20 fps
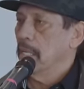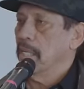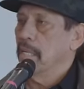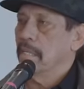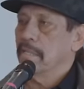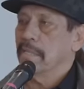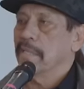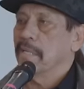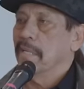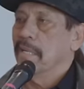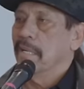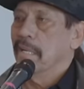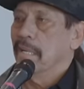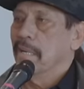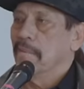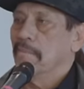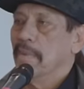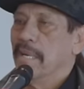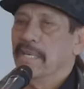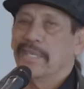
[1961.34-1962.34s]
Because
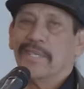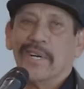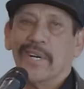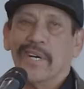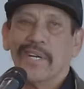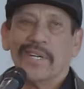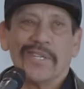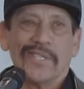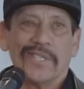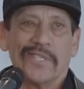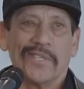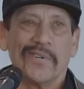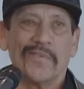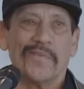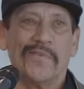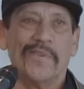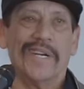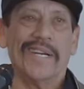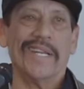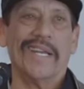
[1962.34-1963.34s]
my daughter is so
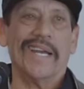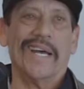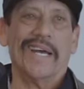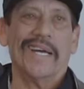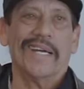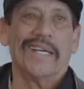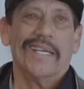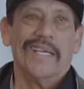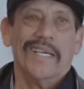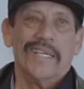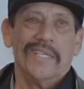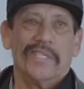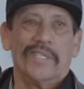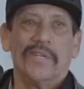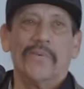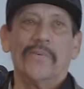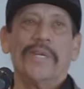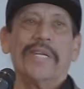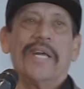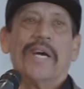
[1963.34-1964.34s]
funny.
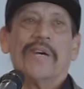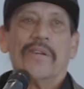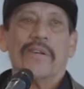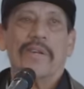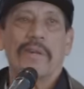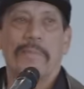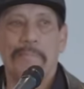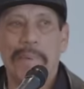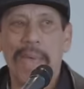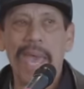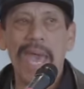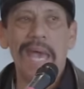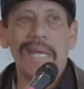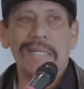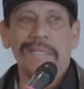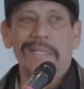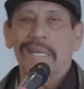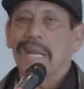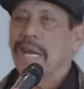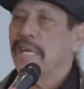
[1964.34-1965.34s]
She went out on a
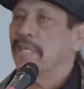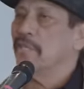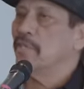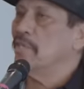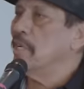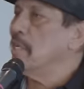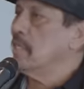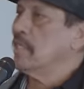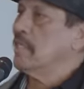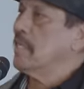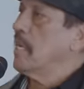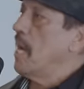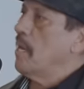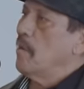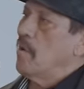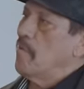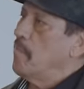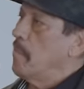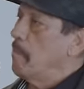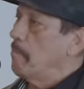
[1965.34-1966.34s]
pass, and I just
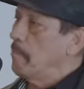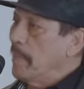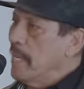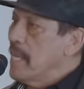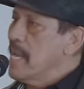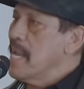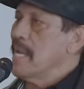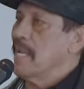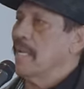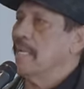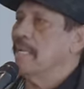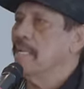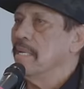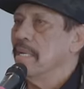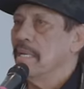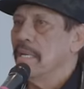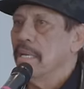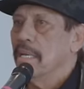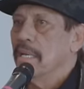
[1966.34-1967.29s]
got off a plane.